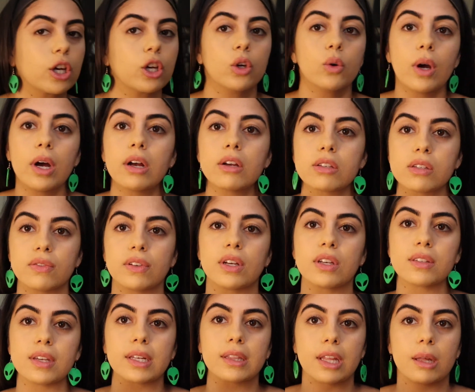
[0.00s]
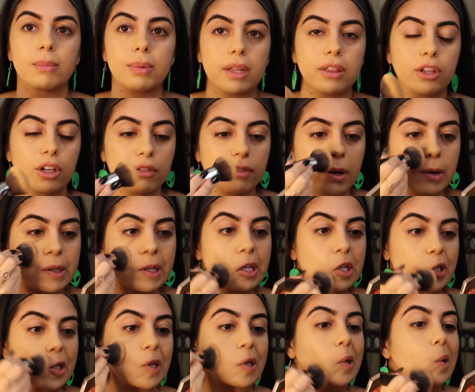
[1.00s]
Who else feels like they blend their
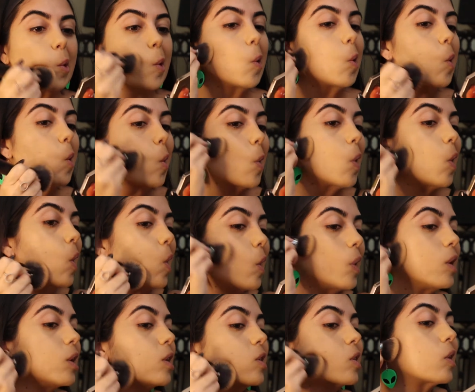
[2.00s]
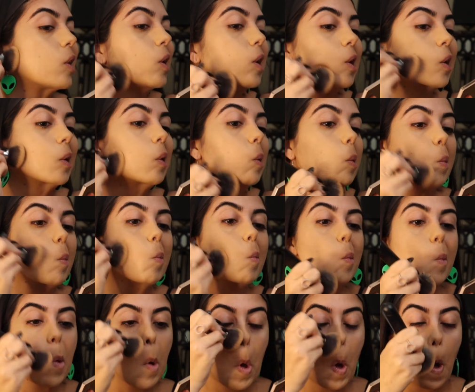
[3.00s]
foundation and it's like,
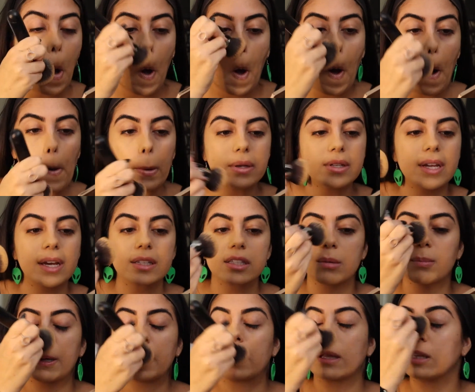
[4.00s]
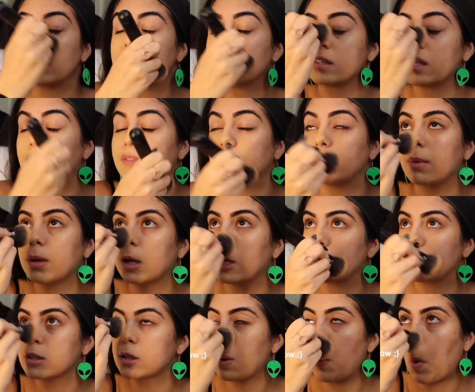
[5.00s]
it takes them like at least 7
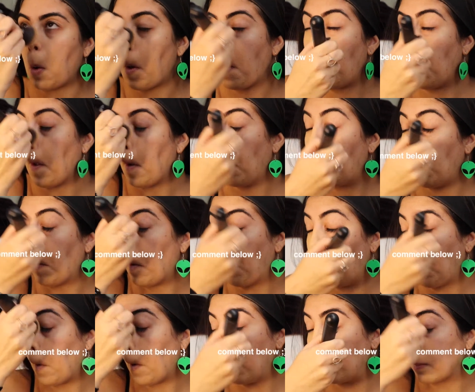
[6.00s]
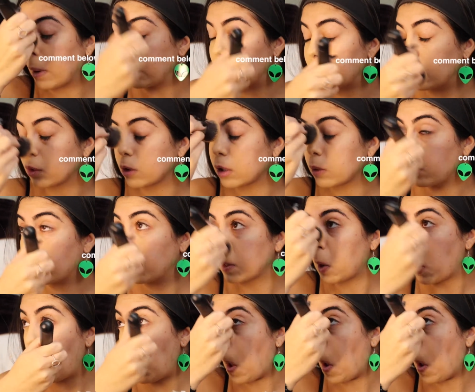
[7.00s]
minutes? Am I the only one?